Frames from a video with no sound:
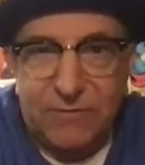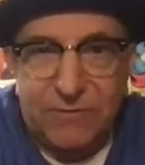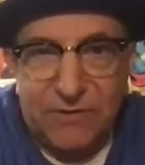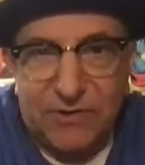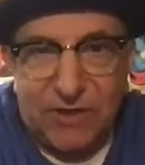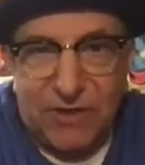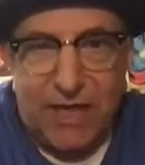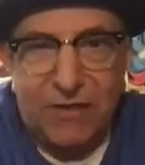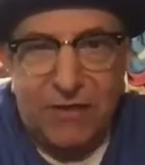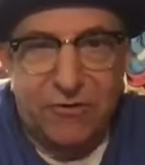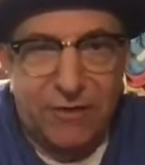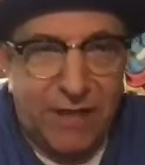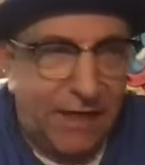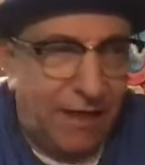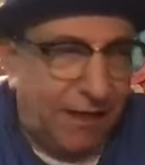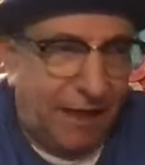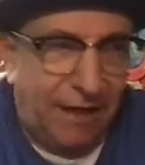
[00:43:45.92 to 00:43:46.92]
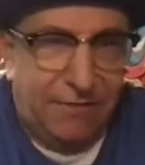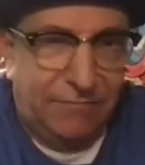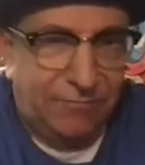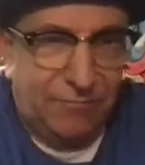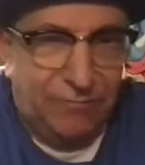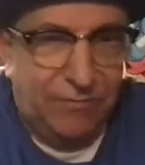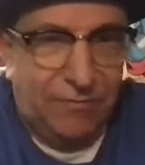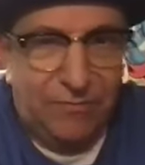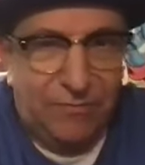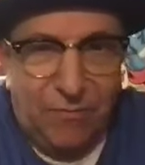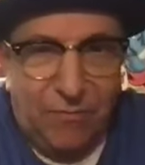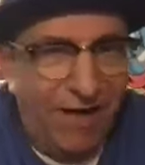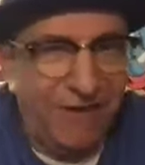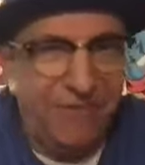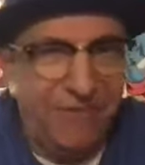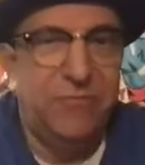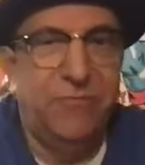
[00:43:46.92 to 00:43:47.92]
stay in your lane. Like, well,
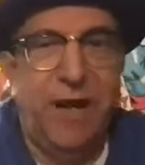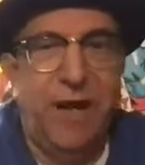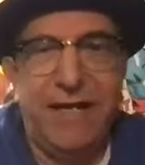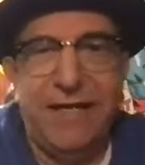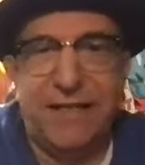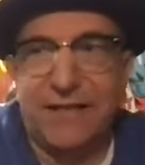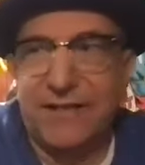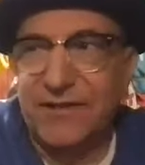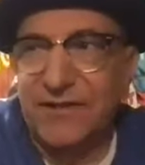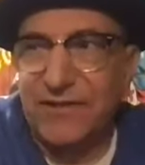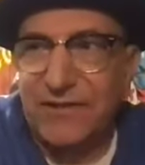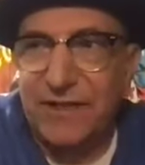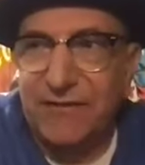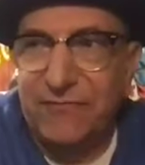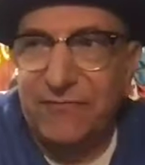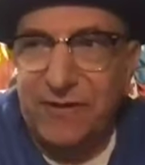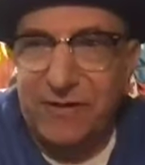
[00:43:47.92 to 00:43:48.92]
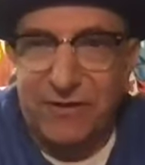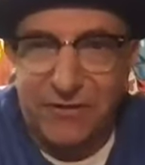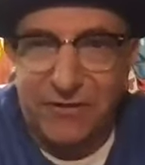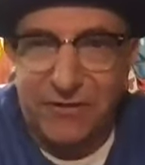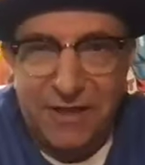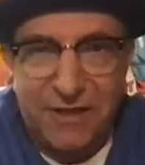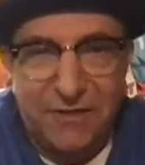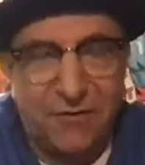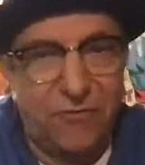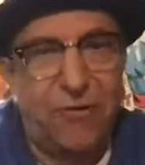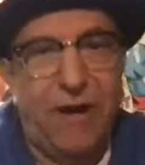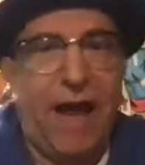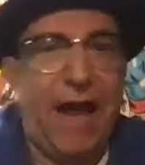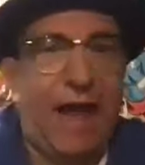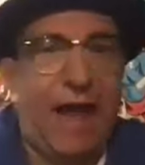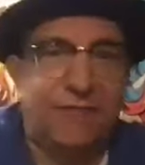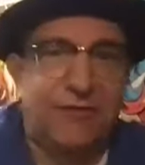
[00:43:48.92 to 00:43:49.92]
why are you writing this stuff on
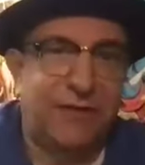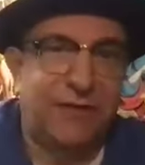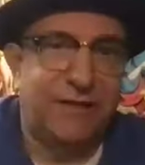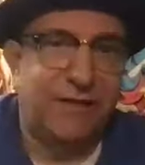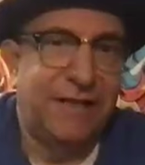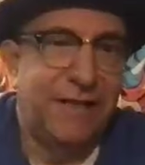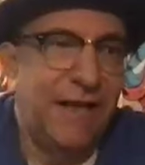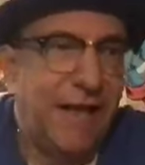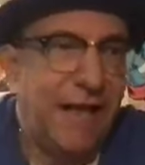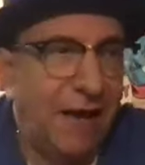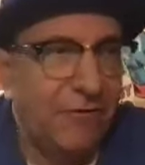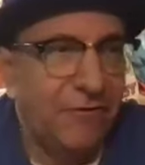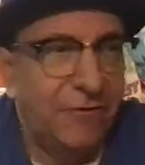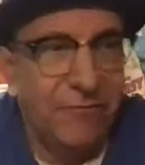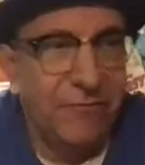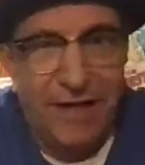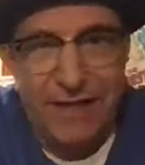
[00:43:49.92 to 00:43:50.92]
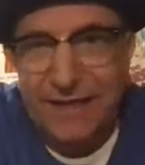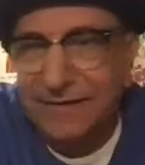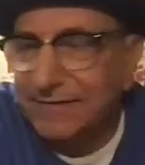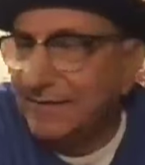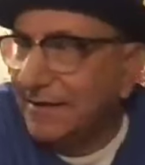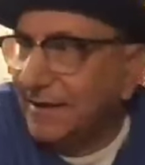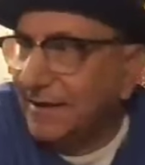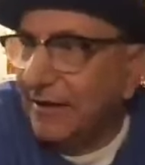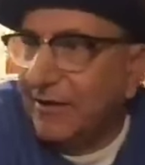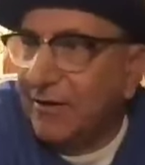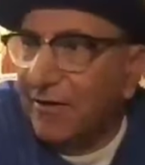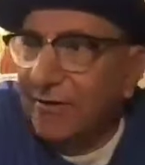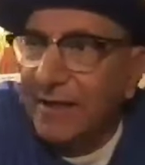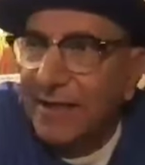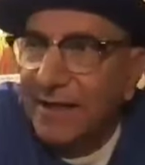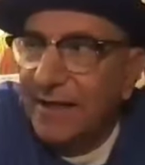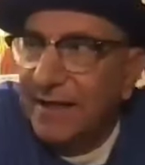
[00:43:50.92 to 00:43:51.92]
craft, on how to write,
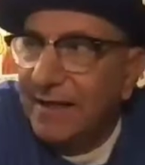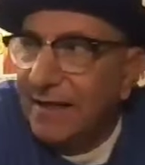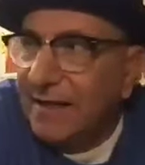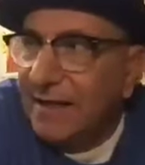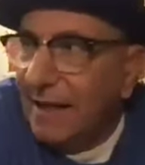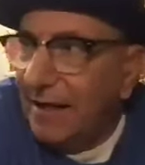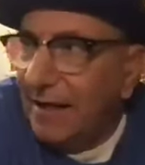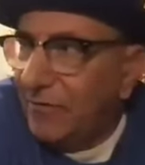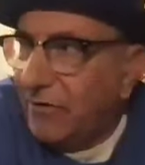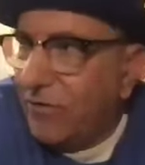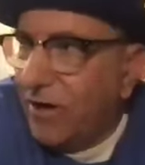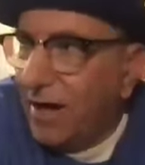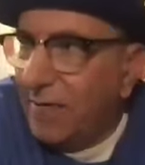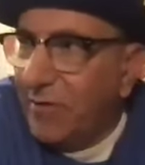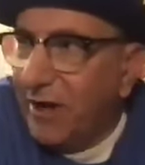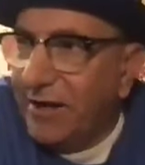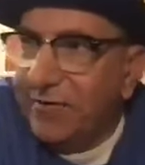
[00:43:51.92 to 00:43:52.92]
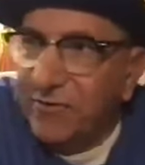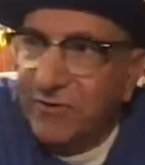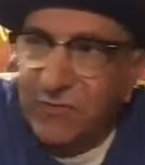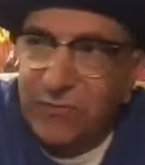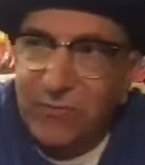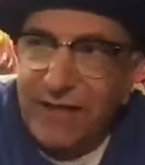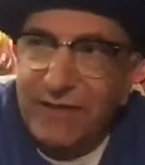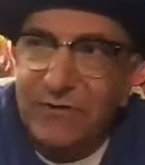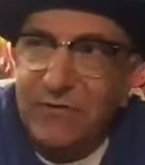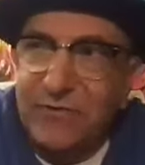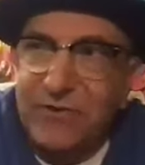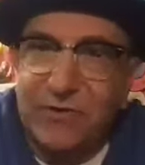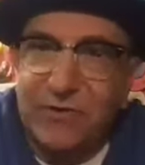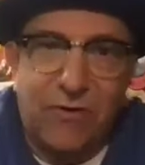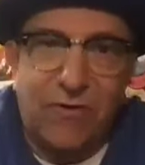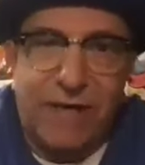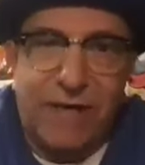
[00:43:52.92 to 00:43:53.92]
how crime writers write their
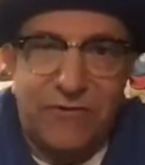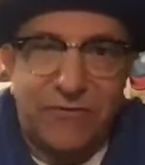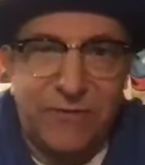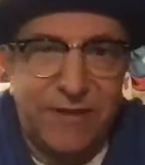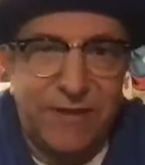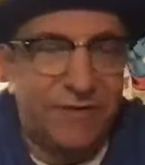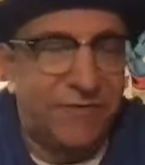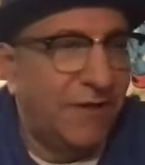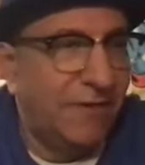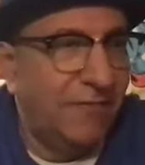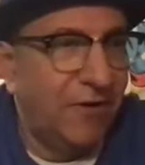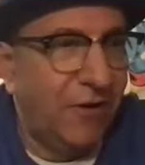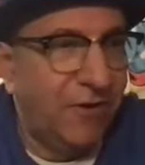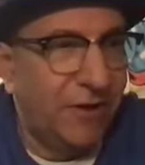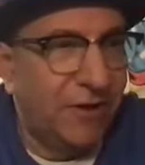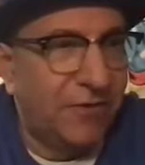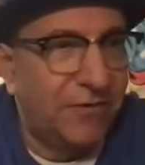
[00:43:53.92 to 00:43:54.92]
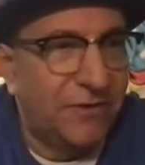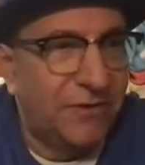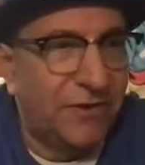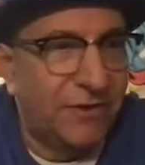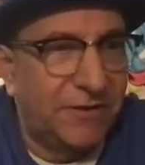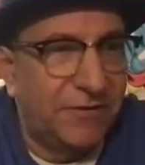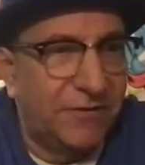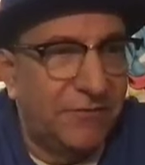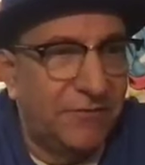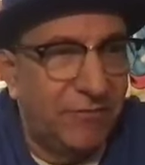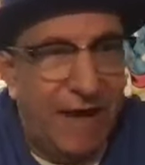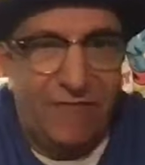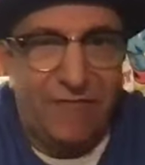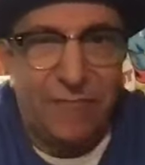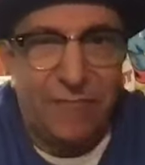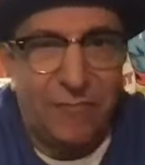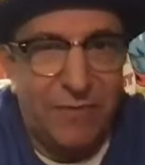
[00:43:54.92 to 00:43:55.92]
stories? You've written several articles on
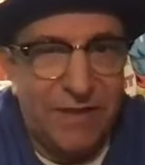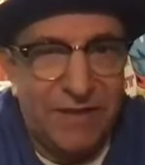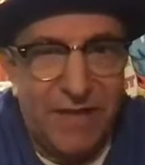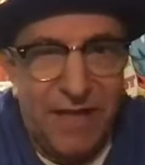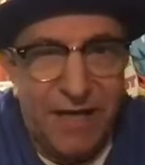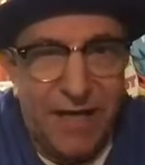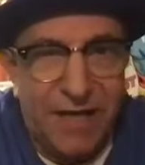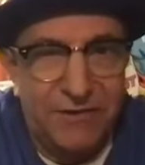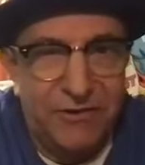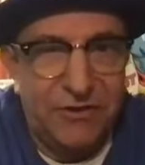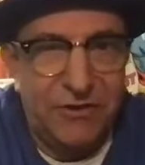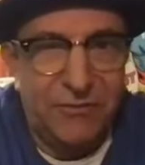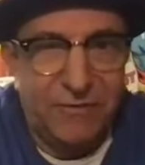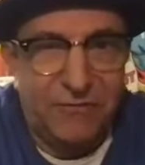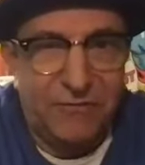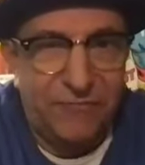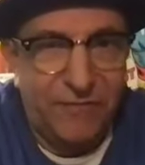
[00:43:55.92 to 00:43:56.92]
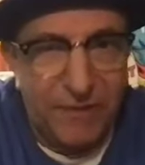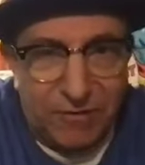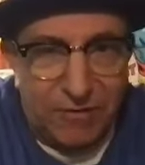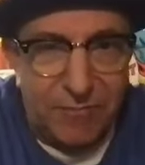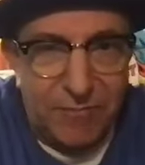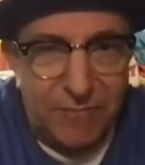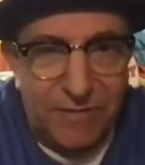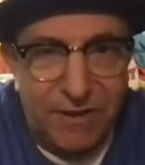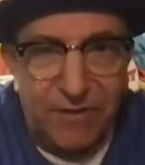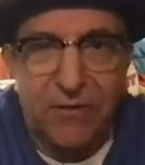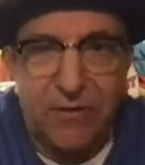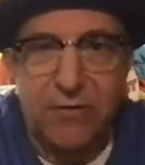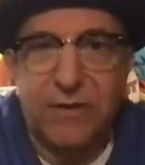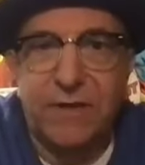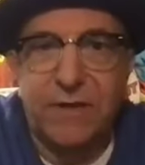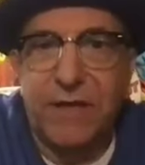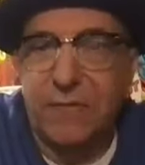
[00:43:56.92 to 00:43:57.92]
craft, but what's that got to do with film?
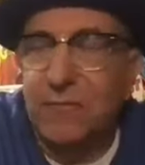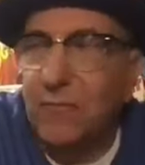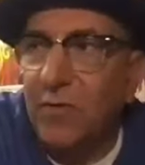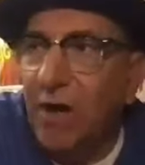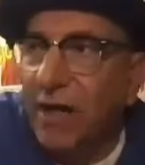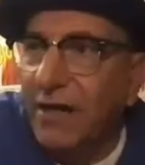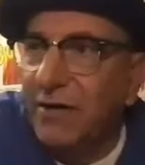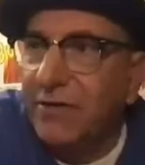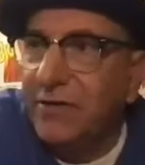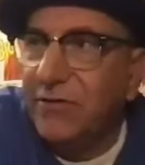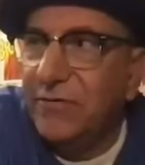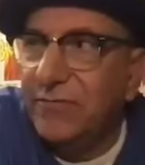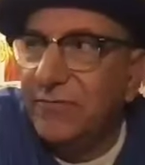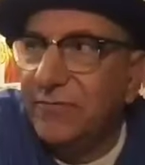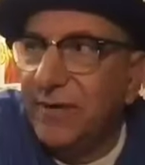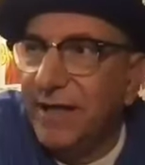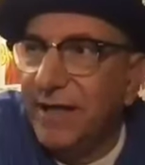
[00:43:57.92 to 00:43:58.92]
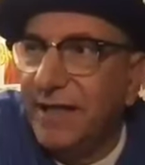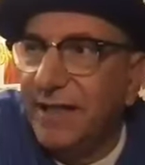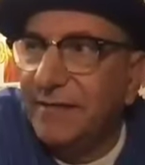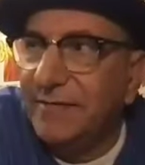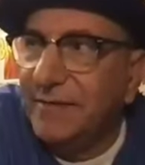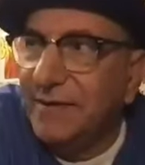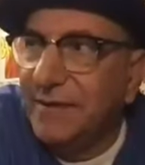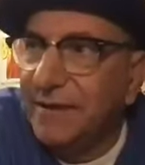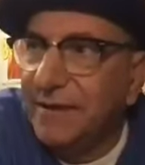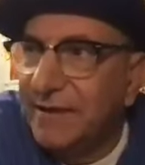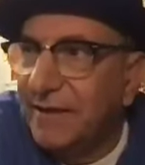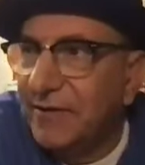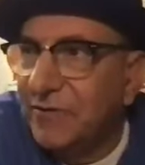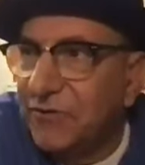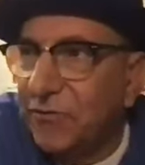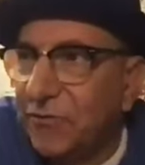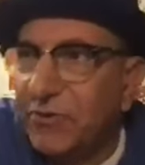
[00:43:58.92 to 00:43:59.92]
And why are you writing
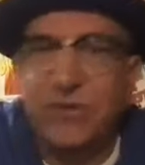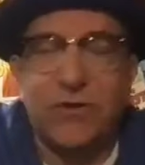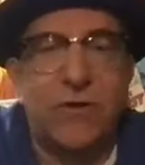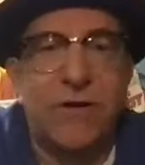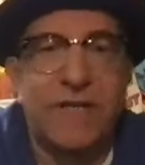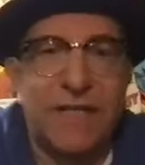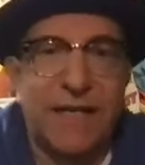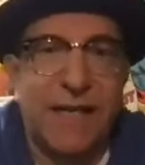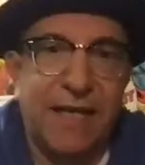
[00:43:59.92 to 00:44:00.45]
short stories and